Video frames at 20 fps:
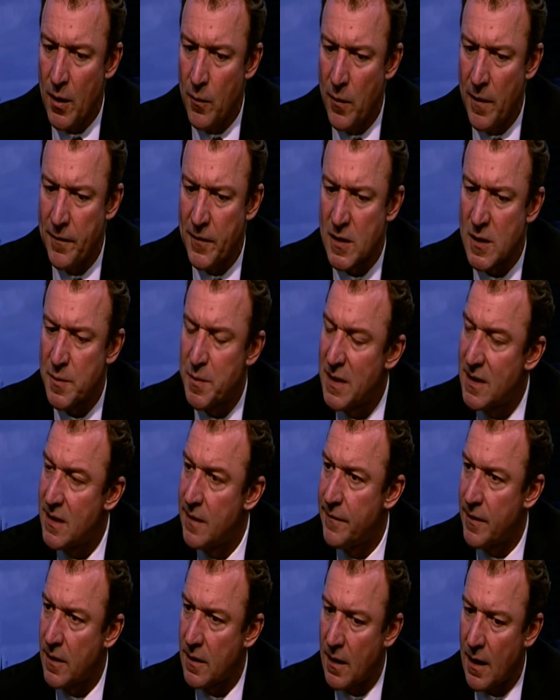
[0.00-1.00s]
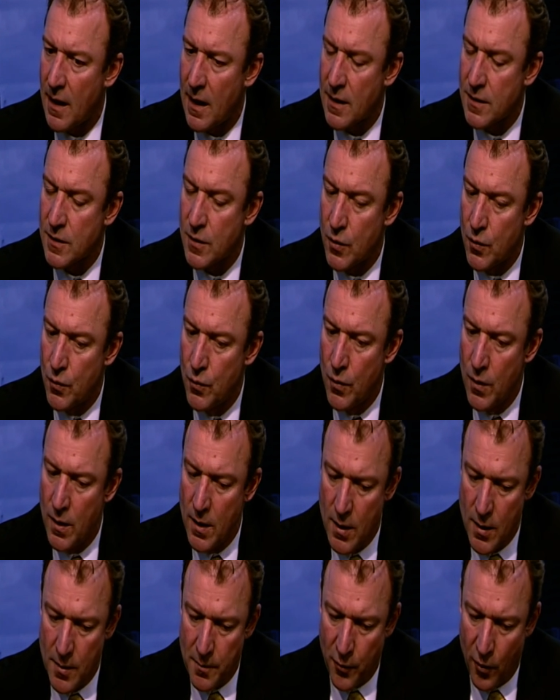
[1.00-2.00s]
with the specific task to
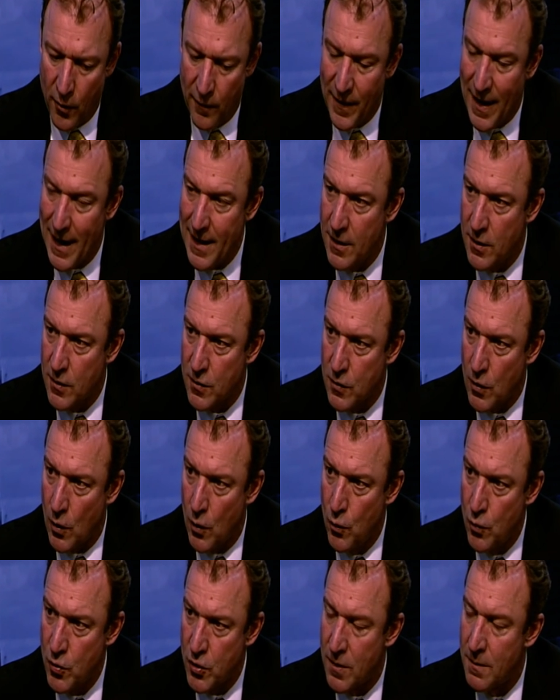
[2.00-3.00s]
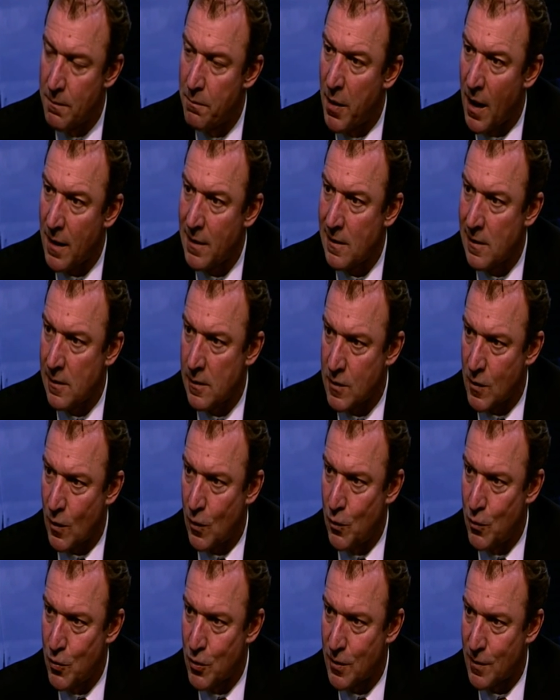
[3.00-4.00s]
provide solution, bundle
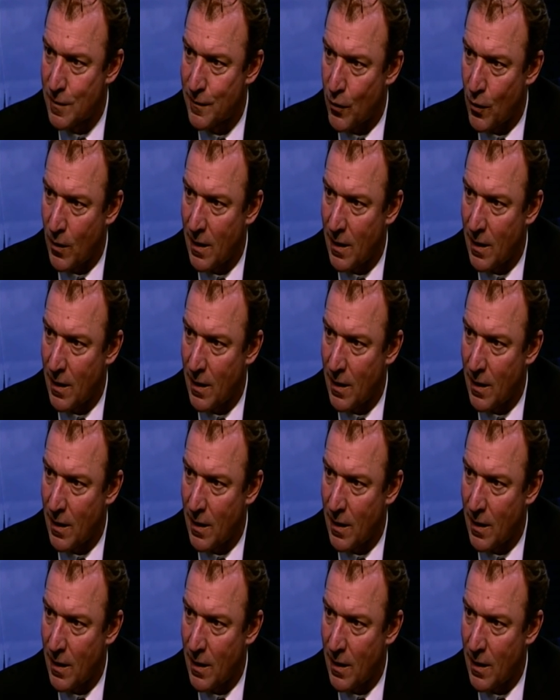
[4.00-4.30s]
solutions for